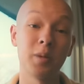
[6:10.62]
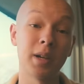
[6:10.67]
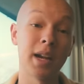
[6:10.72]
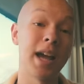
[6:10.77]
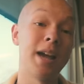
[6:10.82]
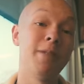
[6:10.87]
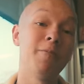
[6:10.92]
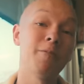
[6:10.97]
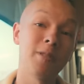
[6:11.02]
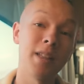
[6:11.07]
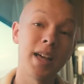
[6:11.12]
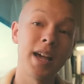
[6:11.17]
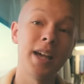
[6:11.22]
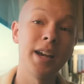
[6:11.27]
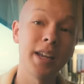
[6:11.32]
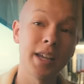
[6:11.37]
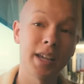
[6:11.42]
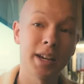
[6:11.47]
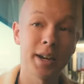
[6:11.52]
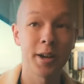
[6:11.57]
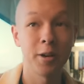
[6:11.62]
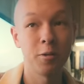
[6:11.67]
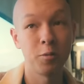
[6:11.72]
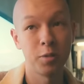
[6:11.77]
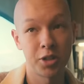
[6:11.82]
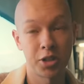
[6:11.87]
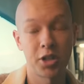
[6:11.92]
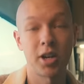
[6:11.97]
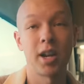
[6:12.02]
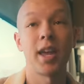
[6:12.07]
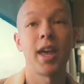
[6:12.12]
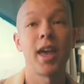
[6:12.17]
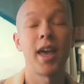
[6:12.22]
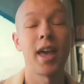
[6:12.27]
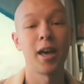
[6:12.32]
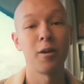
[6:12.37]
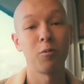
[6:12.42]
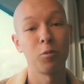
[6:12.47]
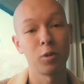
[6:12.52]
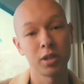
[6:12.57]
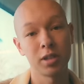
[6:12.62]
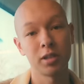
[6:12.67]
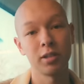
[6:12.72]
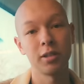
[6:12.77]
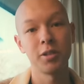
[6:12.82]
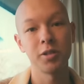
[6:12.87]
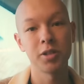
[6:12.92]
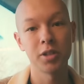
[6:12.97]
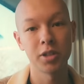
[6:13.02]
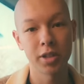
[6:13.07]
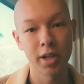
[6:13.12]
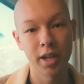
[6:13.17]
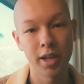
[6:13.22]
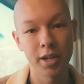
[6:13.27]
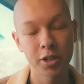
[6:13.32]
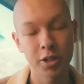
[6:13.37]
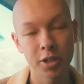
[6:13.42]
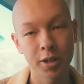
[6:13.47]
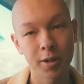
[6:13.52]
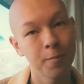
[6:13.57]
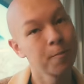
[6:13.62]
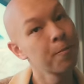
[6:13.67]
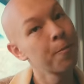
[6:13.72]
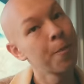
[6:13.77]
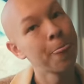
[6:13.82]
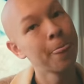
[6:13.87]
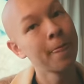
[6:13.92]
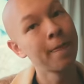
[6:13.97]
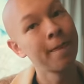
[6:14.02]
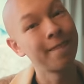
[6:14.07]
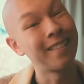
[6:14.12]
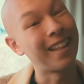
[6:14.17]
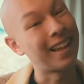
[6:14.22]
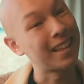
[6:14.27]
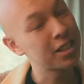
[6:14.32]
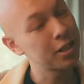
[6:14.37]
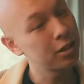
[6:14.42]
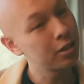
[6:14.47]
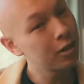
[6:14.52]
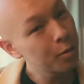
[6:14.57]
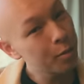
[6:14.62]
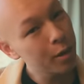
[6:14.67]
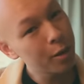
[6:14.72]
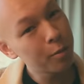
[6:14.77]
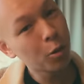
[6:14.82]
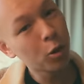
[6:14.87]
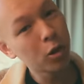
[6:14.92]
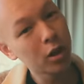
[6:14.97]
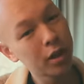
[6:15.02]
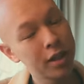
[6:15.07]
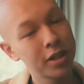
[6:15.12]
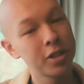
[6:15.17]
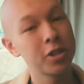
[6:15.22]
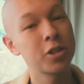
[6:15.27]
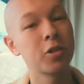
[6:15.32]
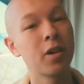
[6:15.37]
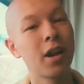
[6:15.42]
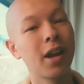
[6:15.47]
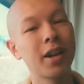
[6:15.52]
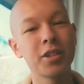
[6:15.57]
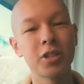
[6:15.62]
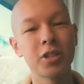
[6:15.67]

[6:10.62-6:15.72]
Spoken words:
when I'm flattening it out, which I am with the looser tension. That's a little bit more in his strike